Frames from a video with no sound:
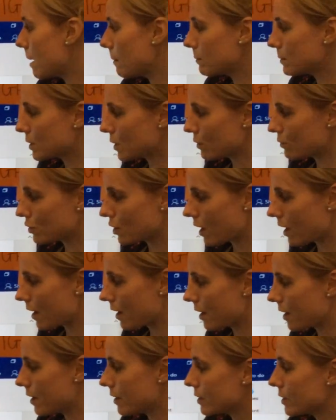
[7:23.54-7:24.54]
am so
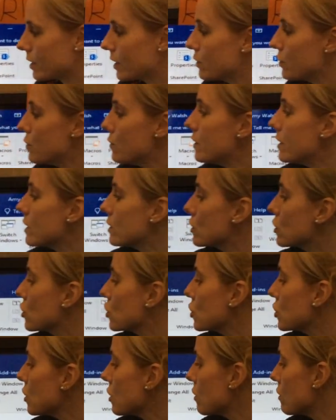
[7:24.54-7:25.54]
tired. And you need to
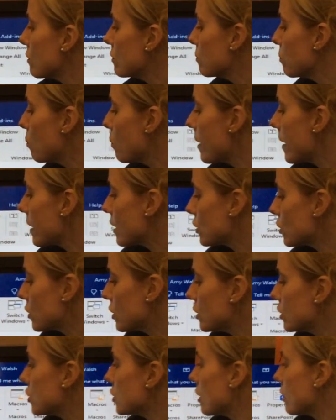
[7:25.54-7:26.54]
choose which
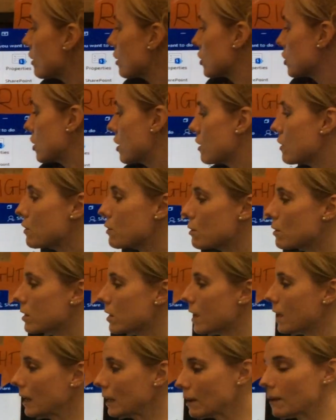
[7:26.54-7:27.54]
conjunction you
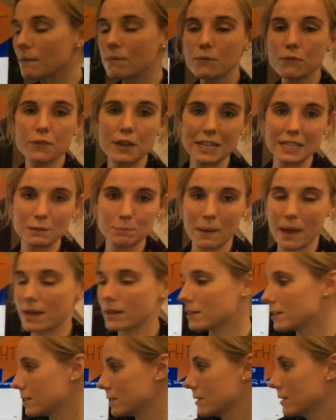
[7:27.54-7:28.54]
think fits
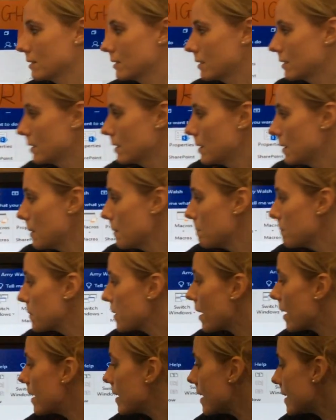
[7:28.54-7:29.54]
best.
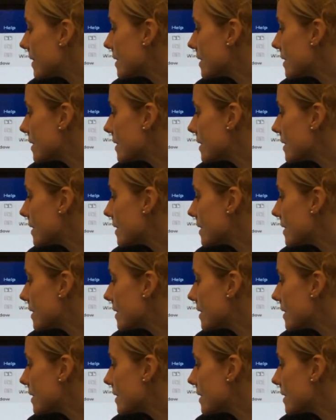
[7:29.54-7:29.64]
I